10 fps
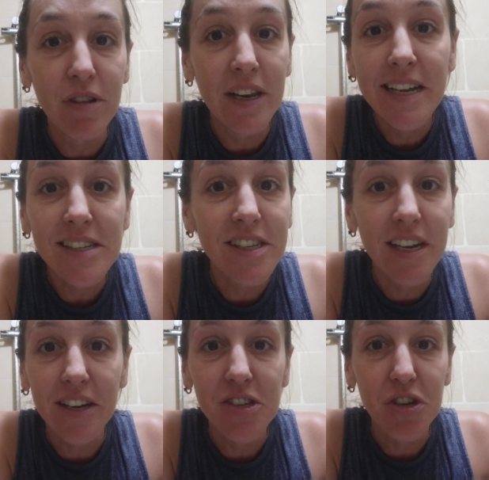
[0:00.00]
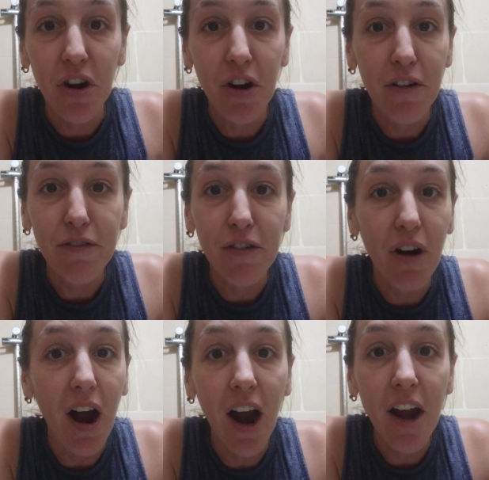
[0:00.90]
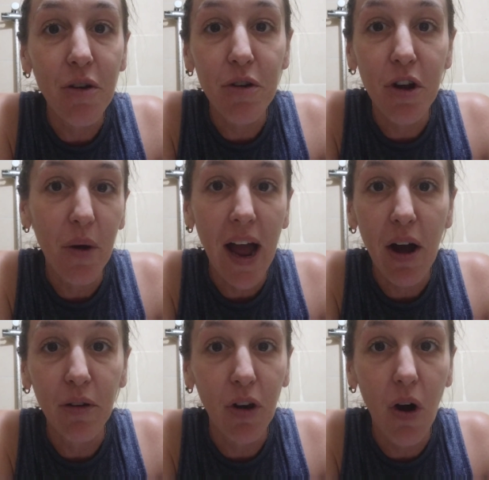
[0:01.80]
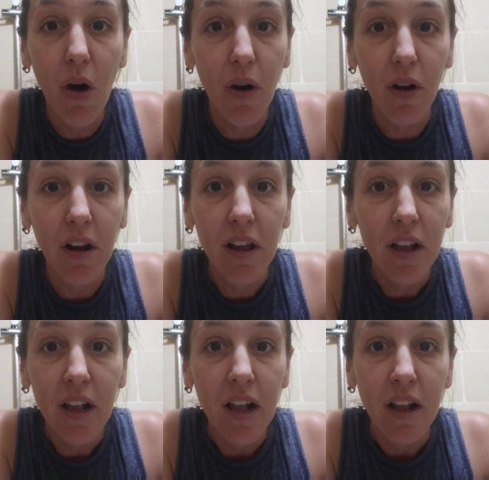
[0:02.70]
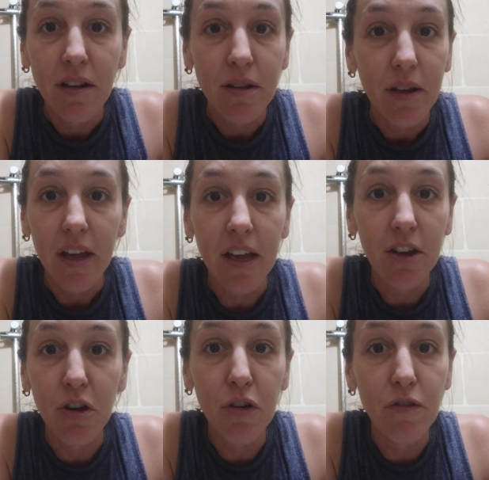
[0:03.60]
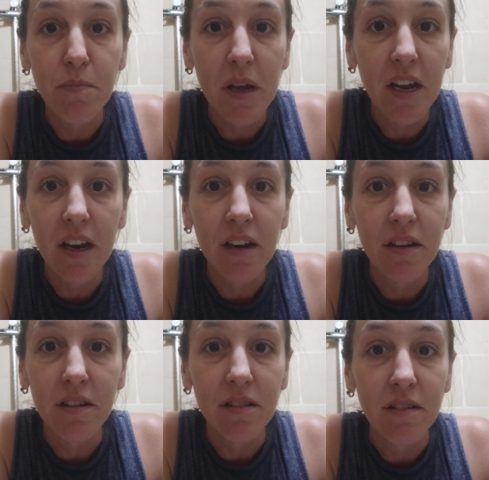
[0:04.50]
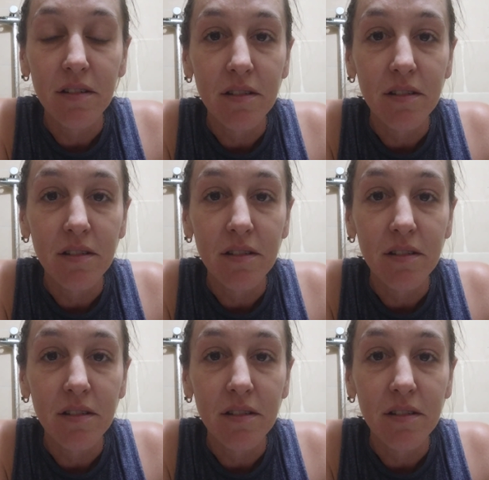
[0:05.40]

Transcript: listening to her for I don't know how long. It could have been,